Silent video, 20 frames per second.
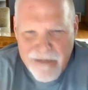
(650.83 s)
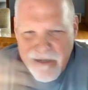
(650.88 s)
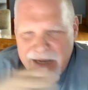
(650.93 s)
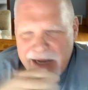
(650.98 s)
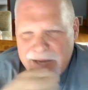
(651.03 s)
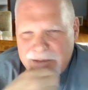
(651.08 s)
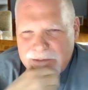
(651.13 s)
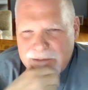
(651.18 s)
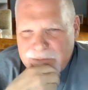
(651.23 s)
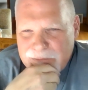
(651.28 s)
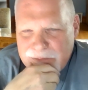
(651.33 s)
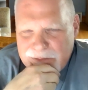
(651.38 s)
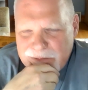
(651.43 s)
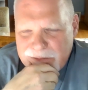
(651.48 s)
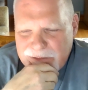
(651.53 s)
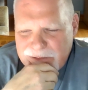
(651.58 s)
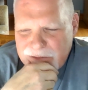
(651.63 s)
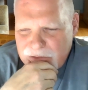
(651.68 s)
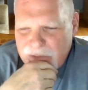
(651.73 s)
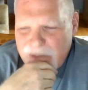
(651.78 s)
I
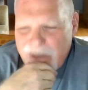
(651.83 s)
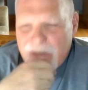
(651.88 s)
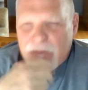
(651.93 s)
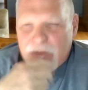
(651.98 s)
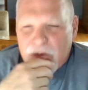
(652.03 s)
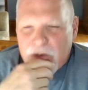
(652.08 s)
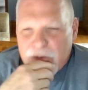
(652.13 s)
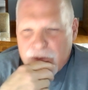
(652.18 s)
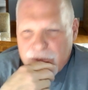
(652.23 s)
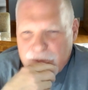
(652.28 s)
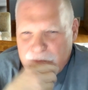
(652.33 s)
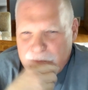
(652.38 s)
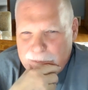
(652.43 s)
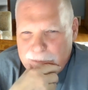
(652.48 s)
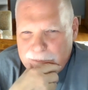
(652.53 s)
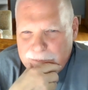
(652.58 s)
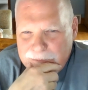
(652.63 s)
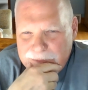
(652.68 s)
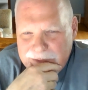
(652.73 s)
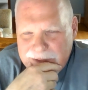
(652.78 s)
try to learn
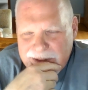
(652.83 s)
from